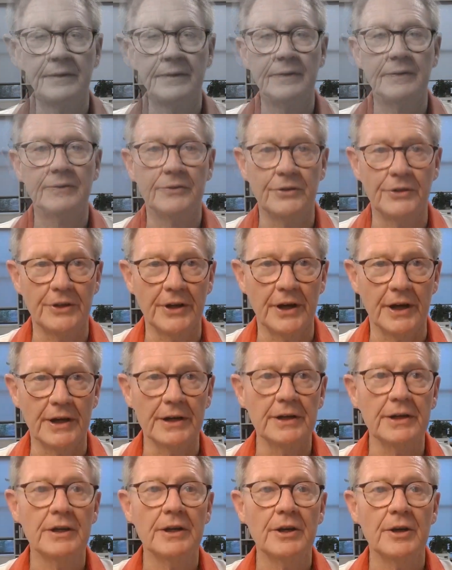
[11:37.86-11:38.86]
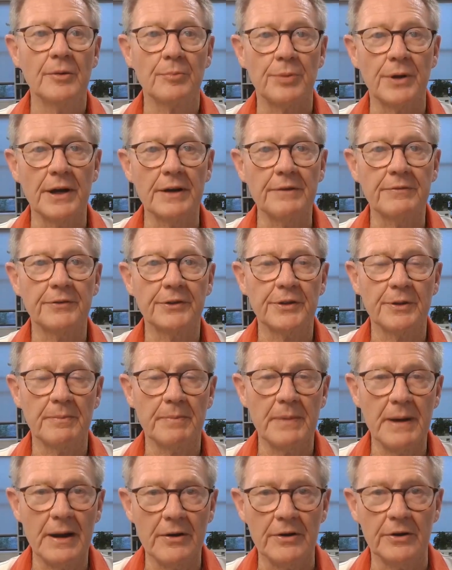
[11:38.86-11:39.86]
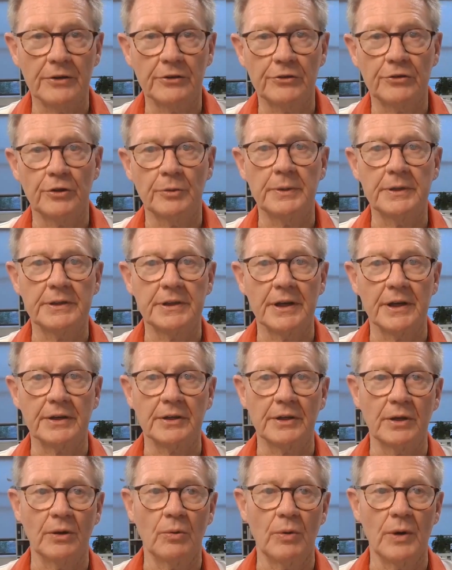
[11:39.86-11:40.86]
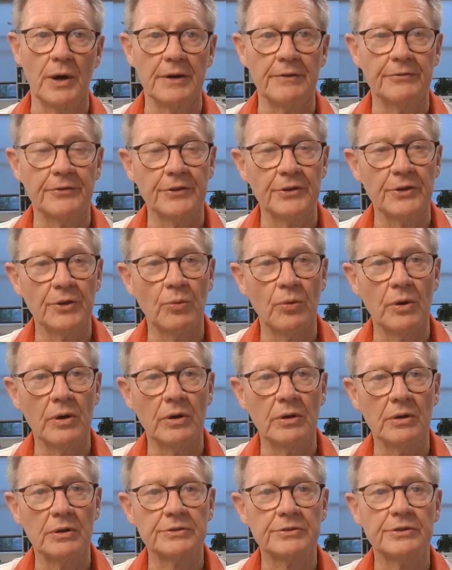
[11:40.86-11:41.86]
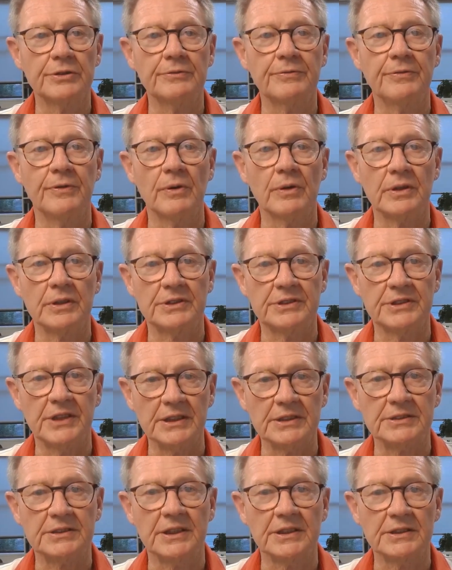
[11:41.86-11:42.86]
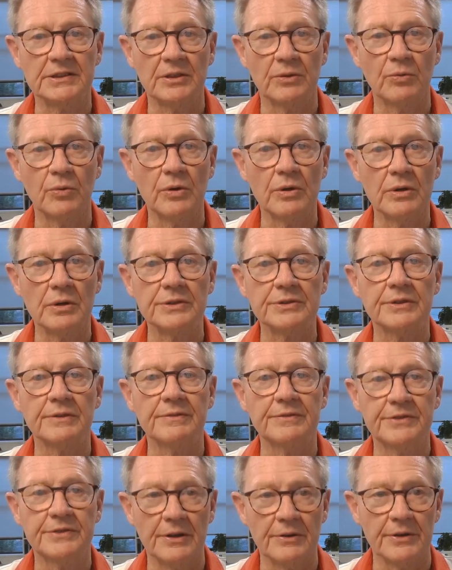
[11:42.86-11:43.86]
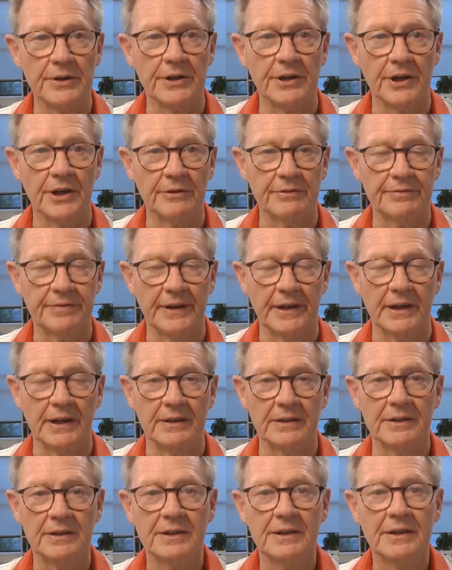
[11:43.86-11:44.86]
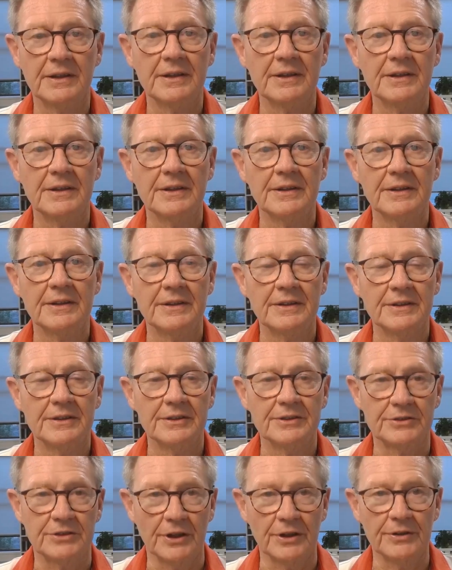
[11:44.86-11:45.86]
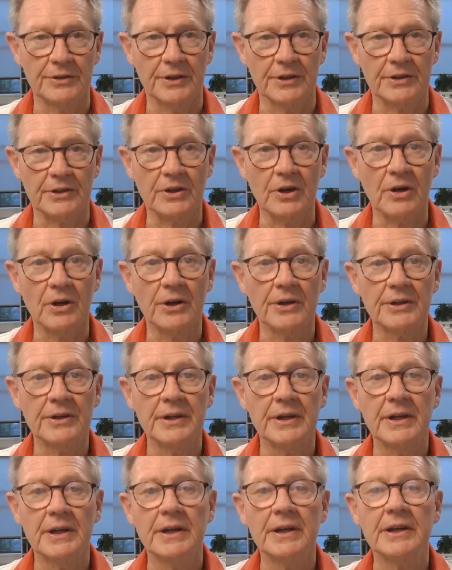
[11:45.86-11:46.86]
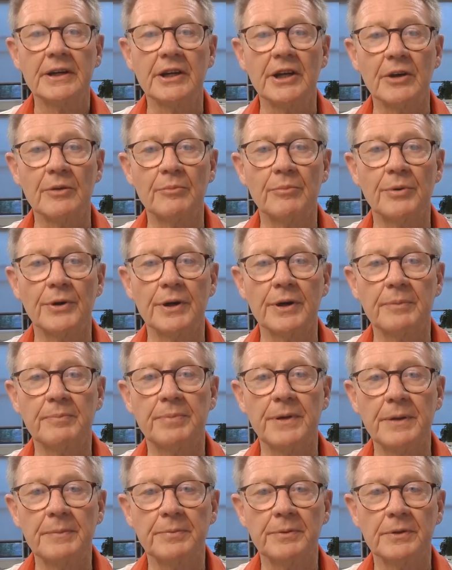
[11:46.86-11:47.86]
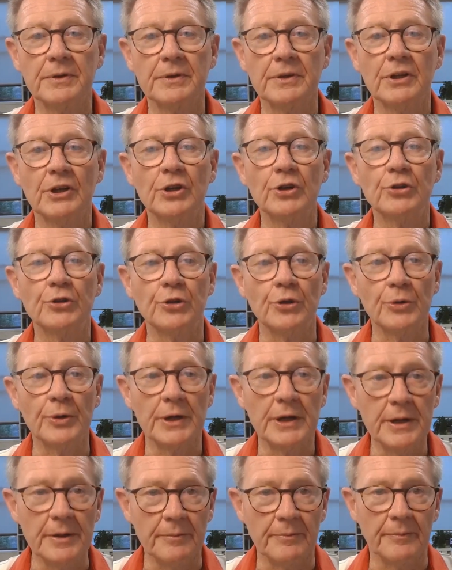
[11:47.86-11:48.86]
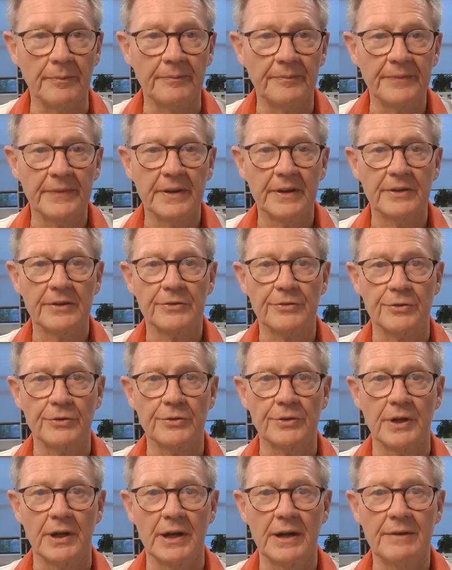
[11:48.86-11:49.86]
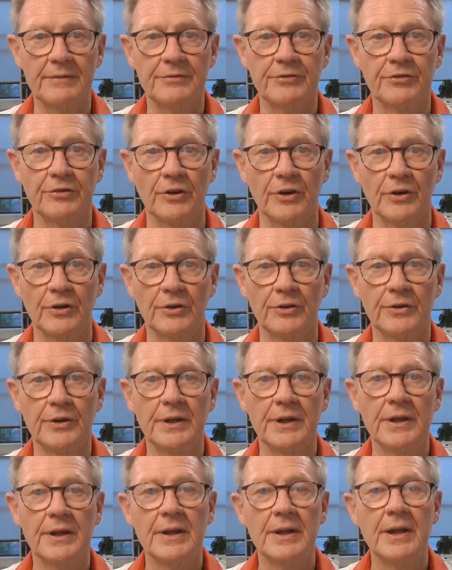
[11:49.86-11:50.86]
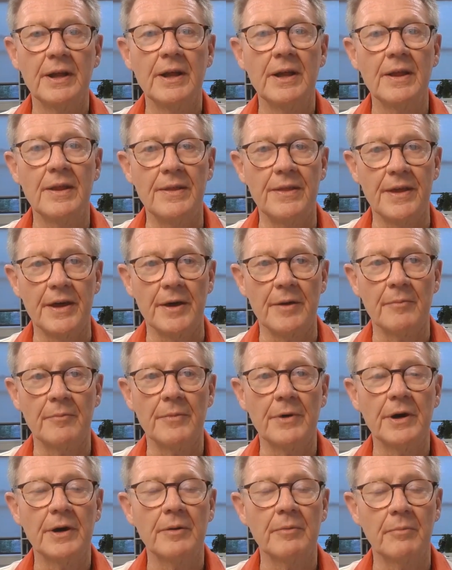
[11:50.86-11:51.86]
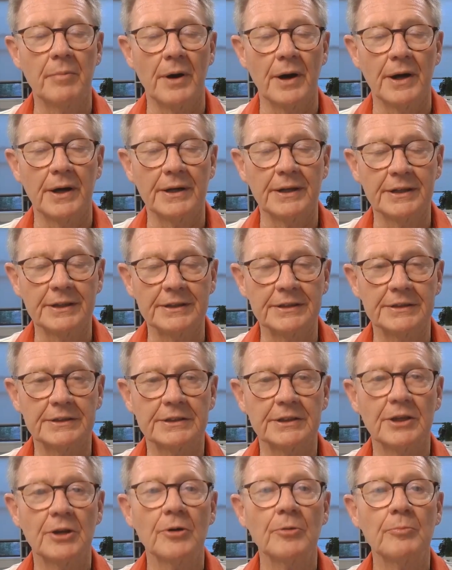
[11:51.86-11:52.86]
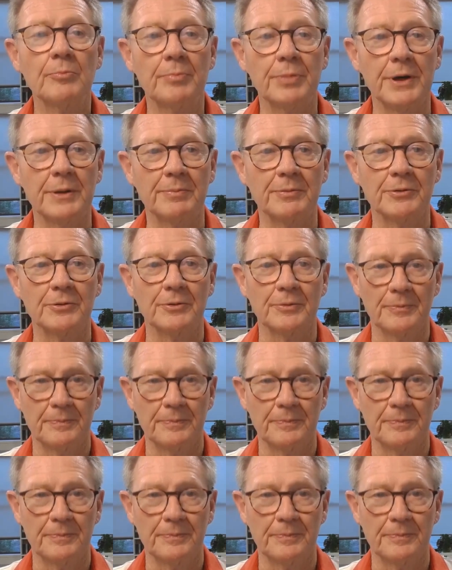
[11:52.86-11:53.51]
Today, Pray for the barriers to be taken away, for the walls to fall just as the walls of Jericho fell, so that God can bring people to Him through the love shown them by His people.